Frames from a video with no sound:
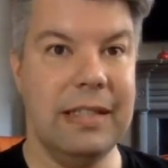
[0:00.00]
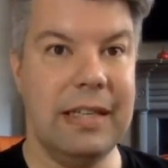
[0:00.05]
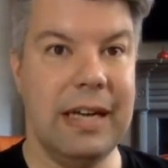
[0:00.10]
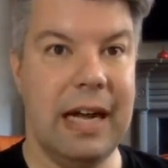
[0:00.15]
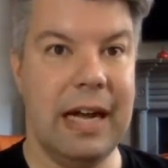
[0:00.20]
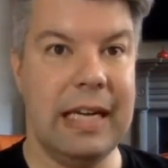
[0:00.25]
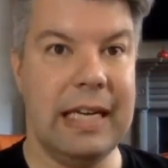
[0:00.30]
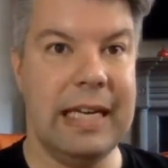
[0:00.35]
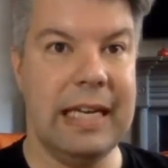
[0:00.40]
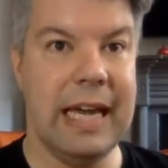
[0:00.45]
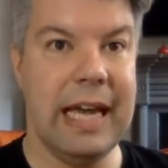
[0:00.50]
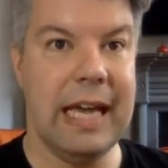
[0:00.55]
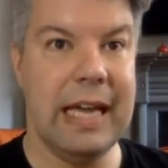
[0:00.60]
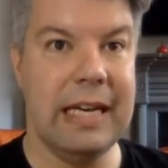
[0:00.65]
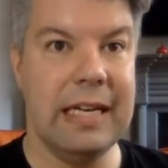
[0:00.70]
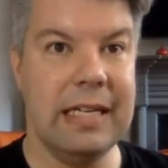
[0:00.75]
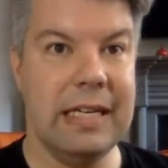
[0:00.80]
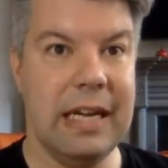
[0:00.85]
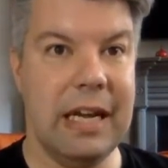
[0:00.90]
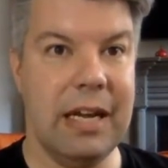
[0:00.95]

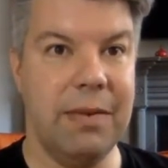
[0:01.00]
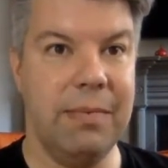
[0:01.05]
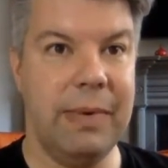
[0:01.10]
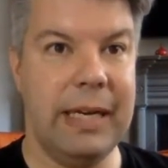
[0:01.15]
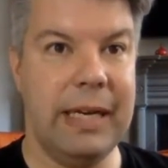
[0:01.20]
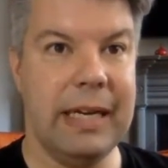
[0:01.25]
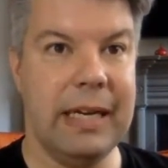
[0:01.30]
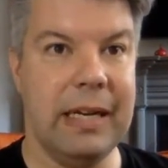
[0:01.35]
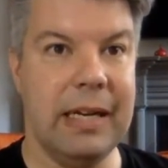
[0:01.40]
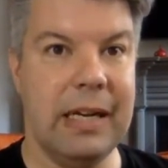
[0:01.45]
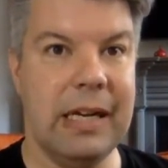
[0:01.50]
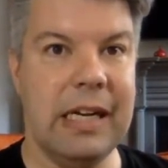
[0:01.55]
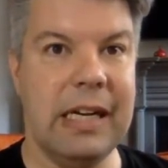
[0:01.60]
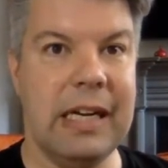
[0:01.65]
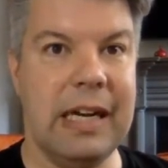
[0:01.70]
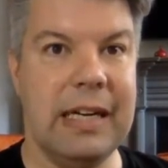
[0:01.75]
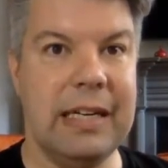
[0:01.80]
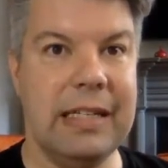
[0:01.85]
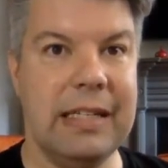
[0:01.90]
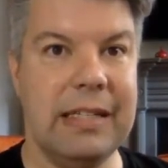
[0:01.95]
again, and we get
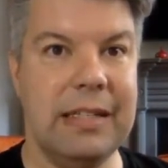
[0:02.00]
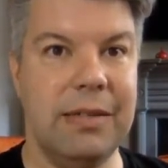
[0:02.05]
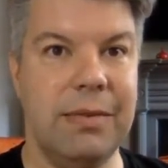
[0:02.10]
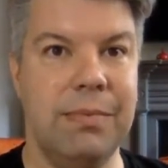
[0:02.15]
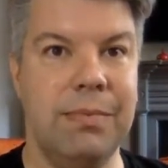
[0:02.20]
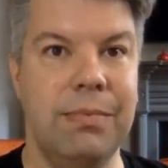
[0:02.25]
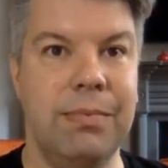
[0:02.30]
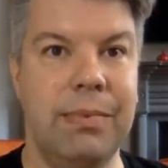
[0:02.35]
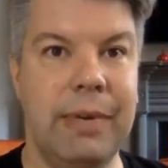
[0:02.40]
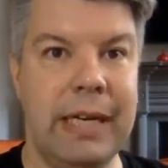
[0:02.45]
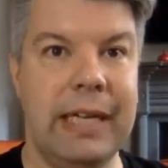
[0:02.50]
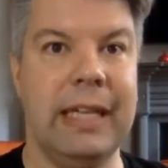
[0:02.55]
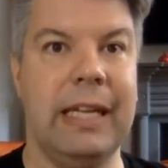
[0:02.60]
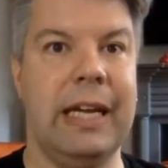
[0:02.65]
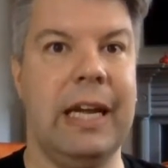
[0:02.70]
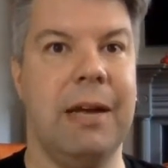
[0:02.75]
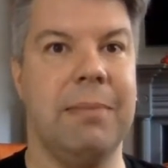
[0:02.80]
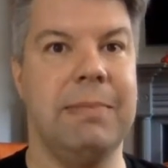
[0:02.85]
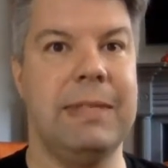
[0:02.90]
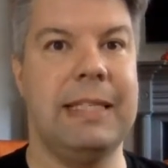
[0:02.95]

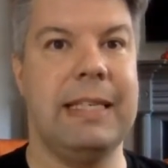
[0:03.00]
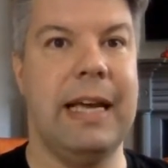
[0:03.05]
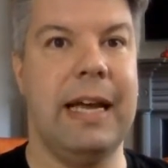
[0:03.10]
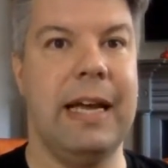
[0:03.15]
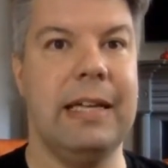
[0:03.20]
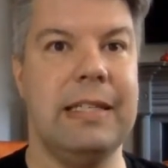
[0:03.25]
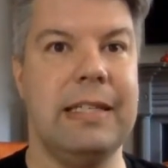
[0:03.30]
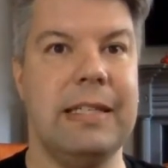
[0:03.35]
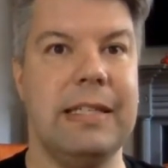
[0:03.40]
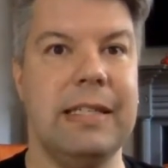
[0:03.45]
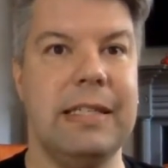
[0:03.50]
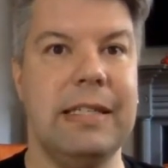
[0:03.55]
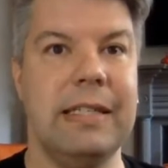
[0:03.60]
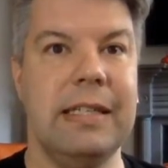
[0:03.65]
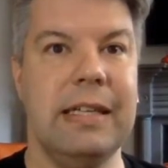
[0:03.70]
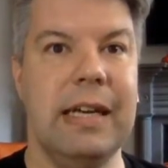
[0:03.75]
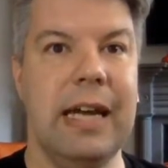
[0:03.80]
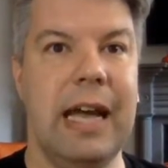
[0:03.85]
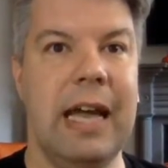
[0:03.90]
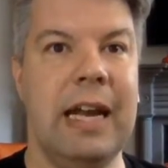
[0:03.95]
really upset.
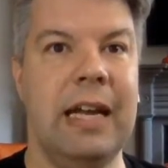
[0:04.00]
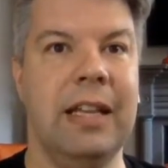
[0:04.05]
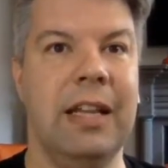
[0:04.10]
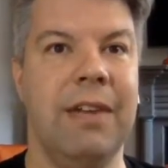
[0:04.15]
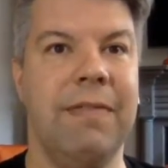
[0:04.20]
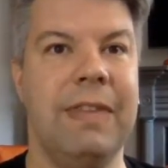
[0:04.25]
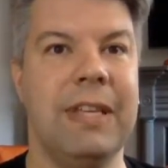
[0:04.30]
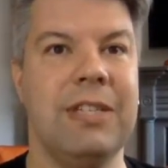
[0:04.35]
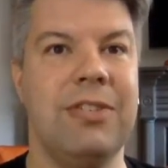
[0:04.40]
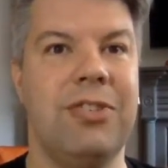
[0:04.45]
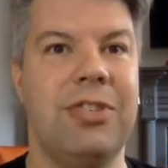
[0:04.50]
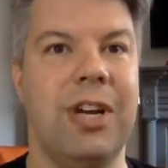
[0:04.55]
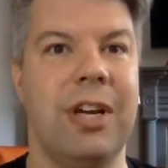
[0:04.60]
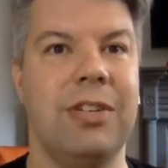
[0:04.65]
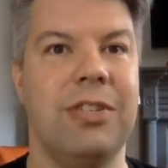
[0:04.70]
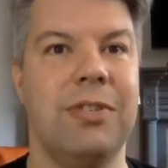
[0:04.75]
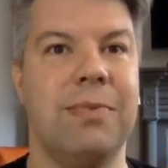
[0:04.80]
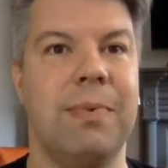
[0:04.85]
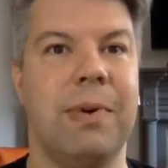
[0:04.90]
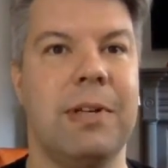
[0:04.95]
And I love this. John
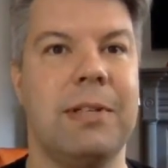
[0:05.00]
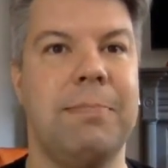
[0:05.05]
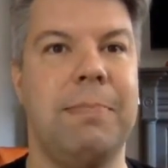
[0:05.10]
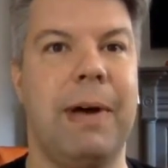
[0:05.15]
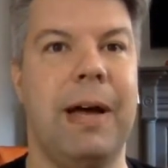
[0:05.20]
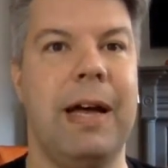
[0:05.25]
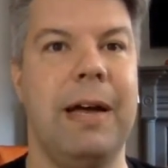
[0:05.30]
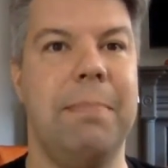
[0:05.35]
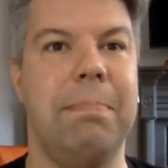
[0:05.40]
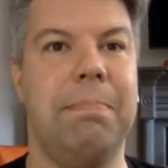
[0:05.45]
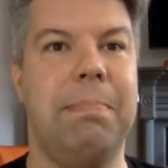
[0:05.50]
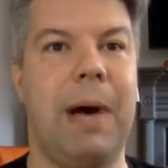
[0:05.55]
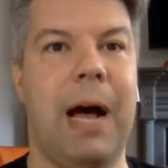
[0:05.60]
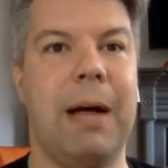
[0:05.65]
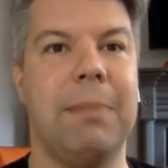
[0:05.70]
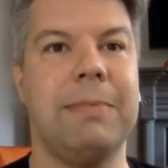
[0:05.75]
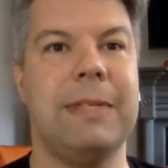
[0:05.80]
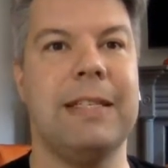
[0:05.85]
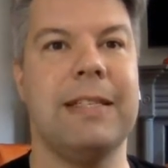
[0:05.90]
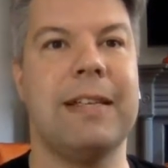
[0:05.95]
just walks by,
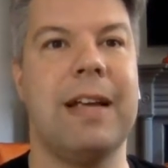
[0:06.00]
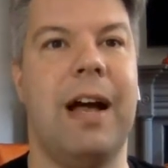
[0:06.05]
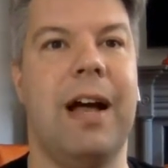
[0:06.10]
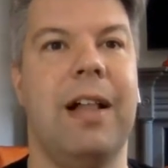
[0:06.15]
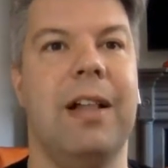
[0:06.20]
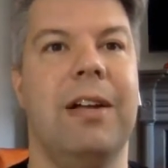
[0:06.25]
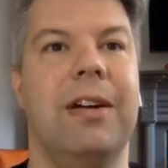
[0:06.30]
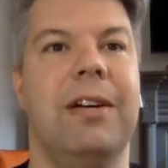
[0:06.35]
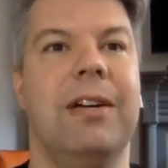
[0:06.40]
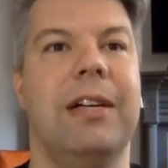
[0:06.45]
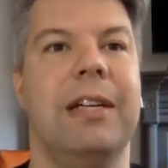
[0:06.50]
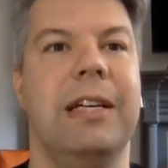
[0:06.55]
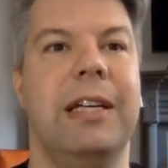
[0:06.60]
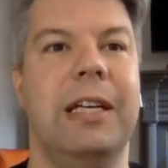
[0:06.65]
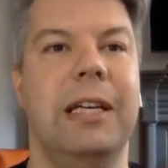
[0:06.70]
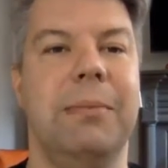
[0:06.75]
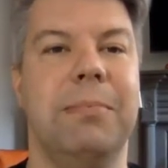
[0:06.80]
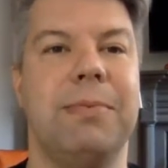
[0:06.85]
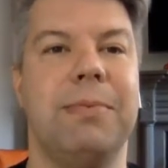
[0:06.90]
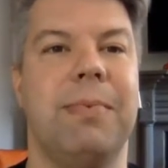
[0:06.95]
pops his collar, and
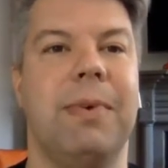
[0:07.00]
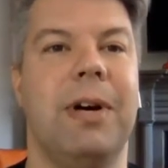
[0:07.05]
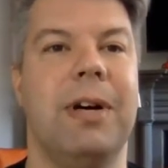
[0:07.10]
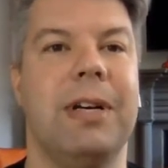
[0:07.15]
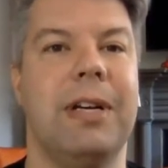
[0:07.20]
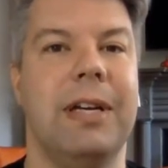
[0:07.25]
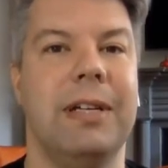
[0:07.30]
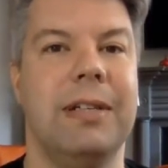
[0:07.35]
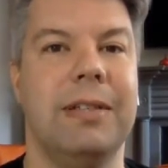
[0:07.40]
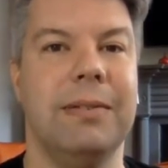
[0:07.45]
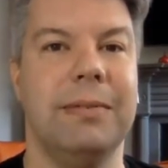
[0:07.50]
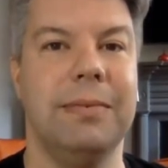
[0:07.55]
keeps walking.